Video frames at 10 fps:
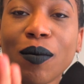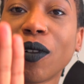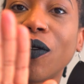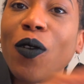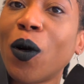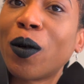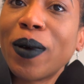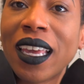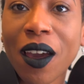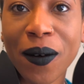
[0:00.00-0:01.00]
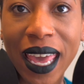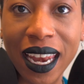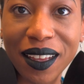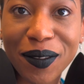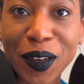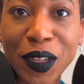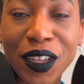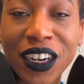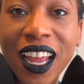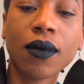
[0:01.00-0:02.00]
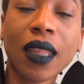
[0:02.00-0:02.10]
Before we go any further,